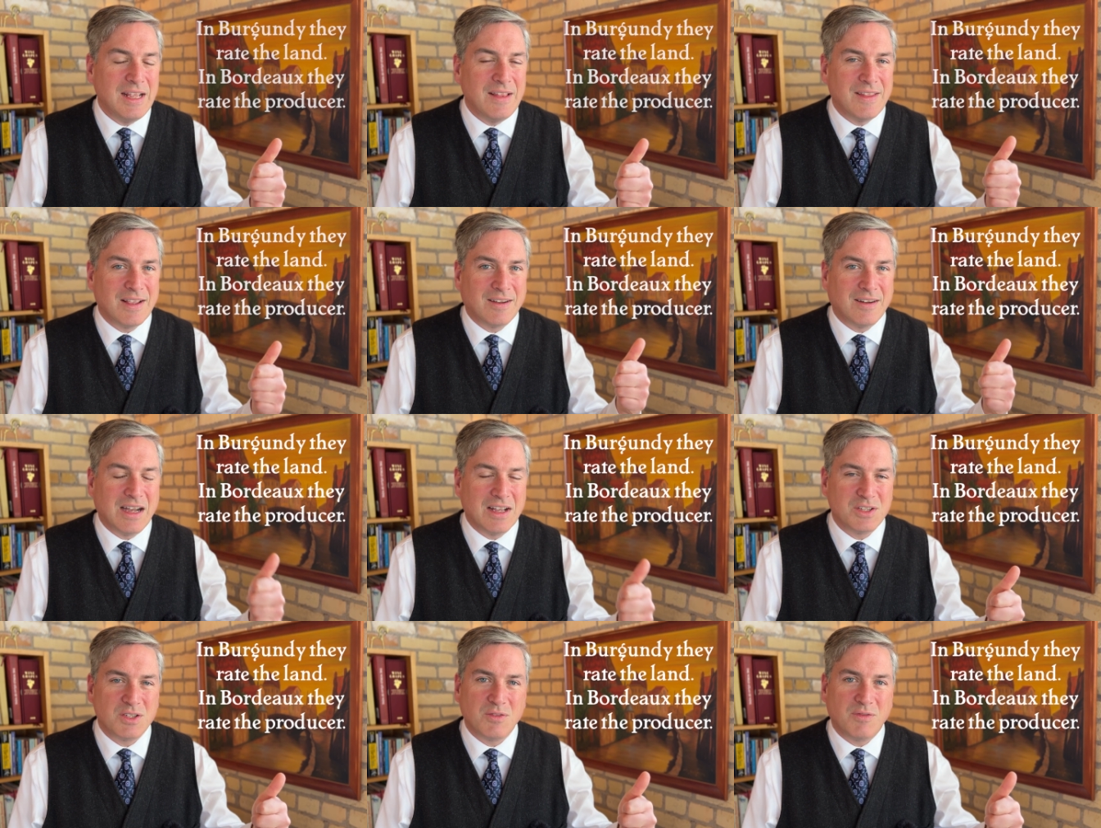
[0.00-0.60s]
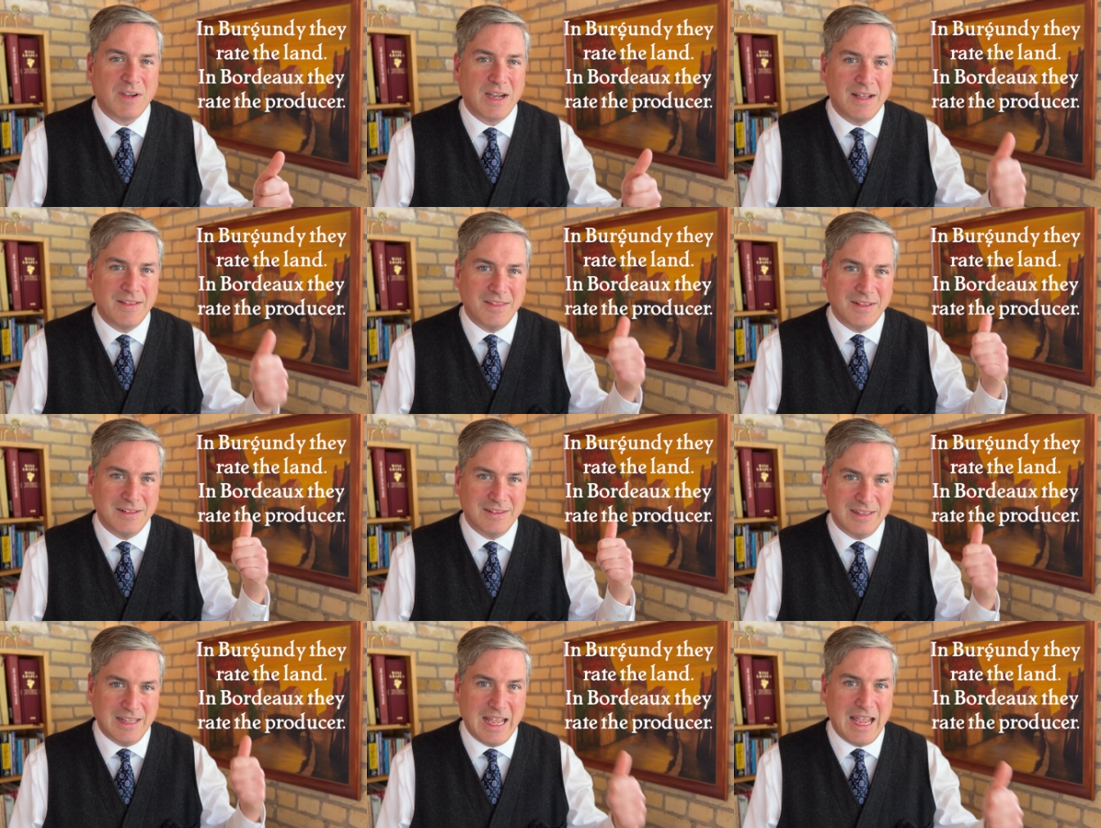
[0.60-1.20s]
they classify the
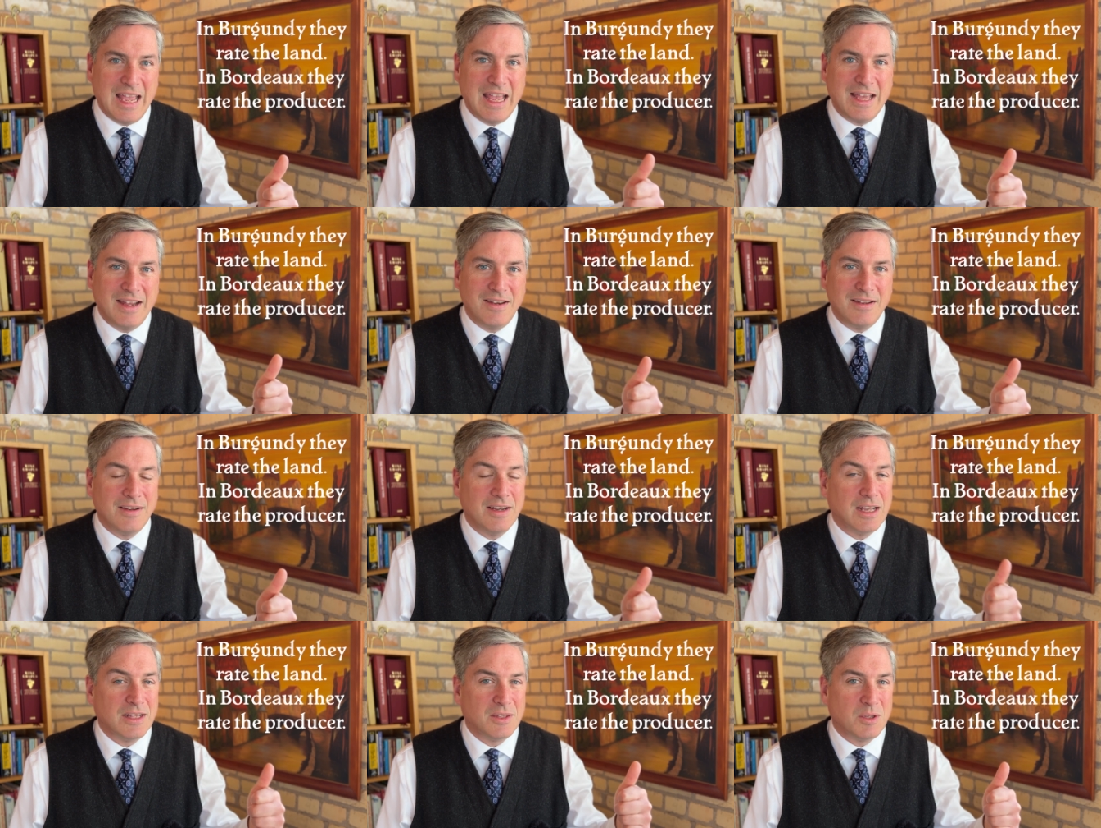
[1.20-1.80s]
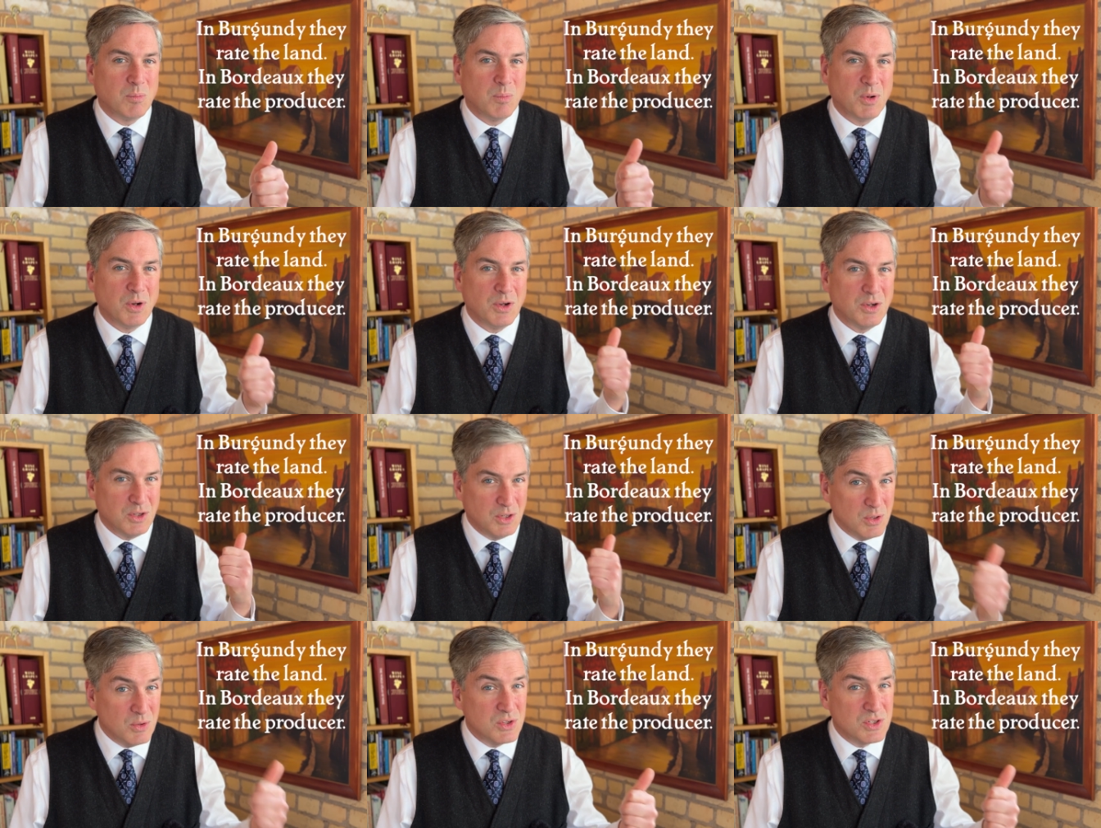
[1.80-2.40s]
land, not the
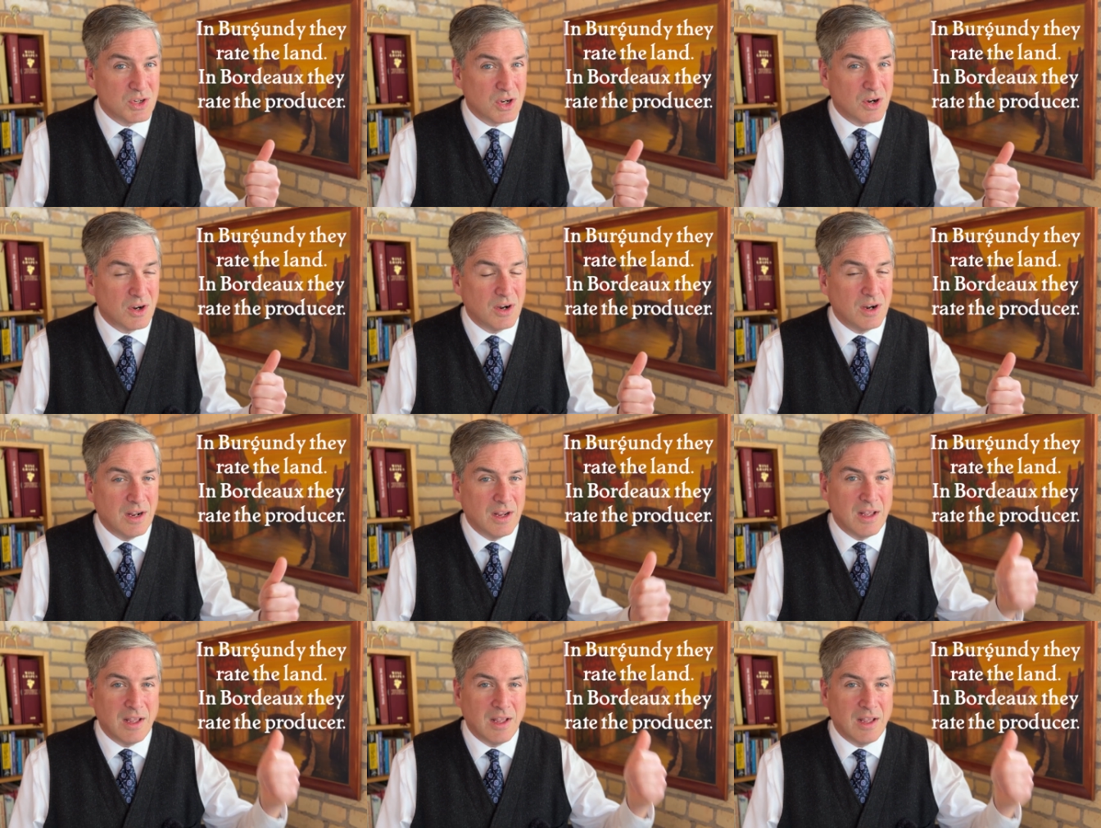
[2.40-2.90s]
producer.